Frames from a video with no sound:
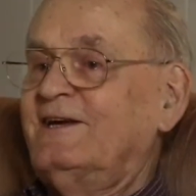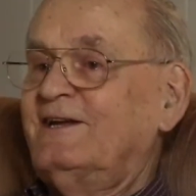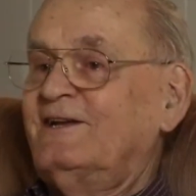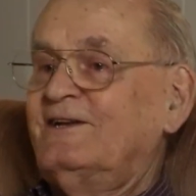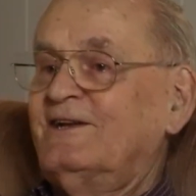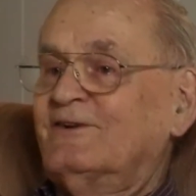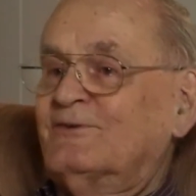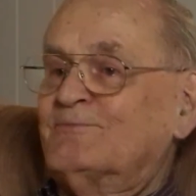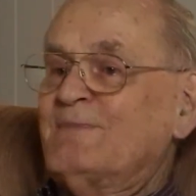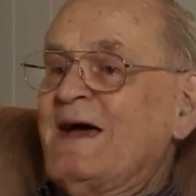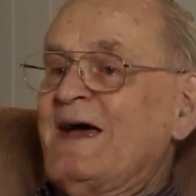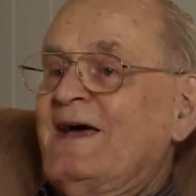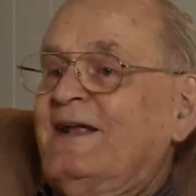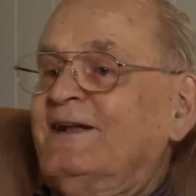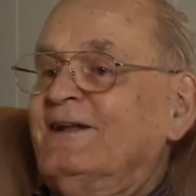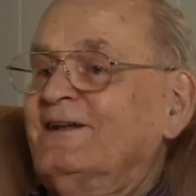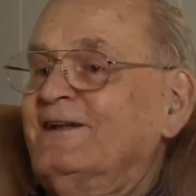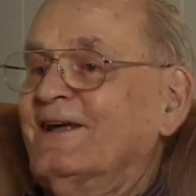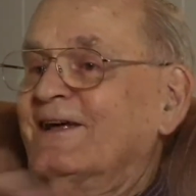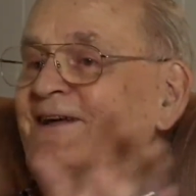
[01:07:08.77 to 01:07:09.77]
he
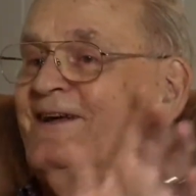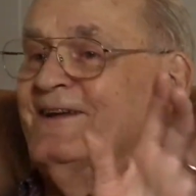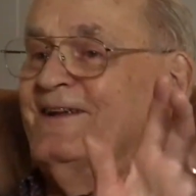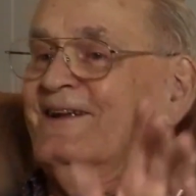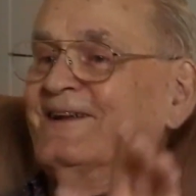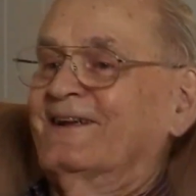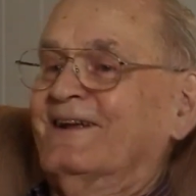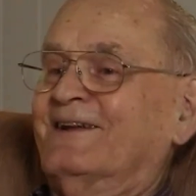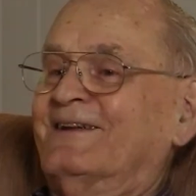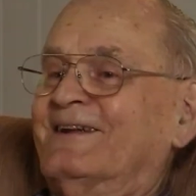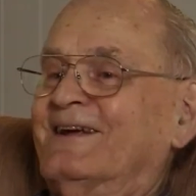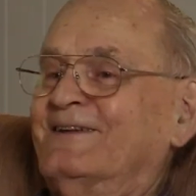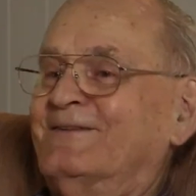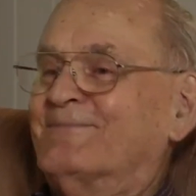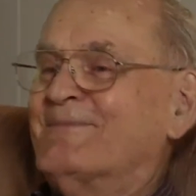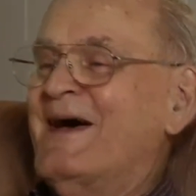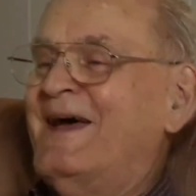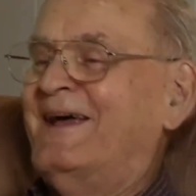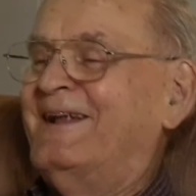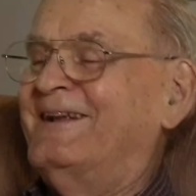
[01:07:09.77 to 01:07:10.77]
disbanded
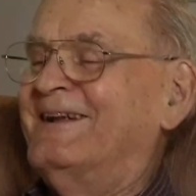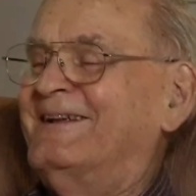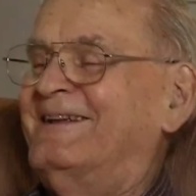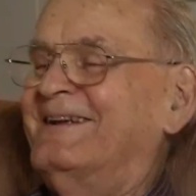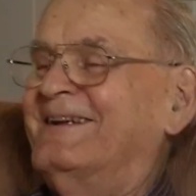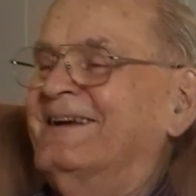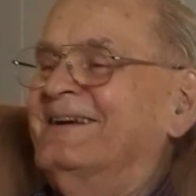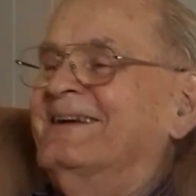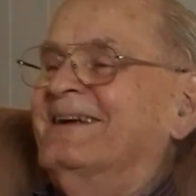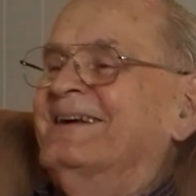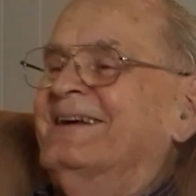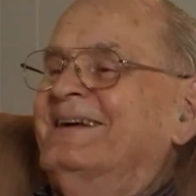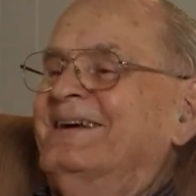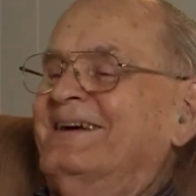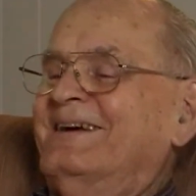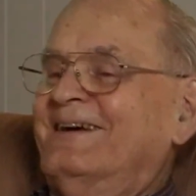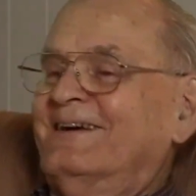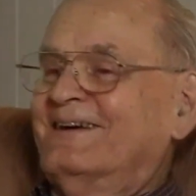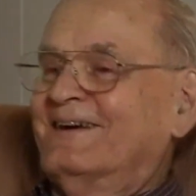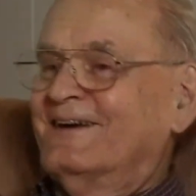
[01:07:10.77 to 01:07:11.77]
the
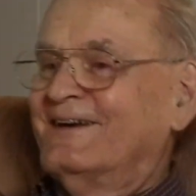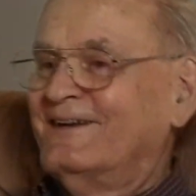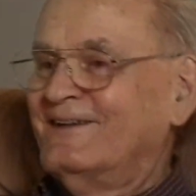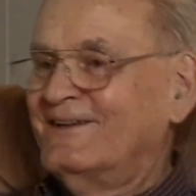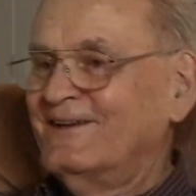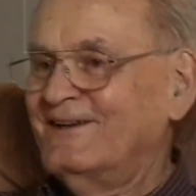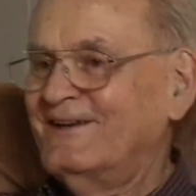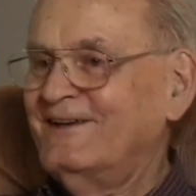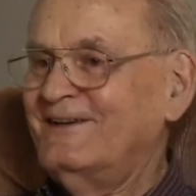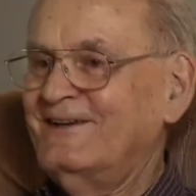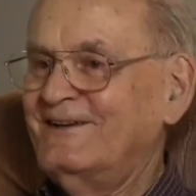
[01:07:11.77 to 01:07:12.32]
SWAT.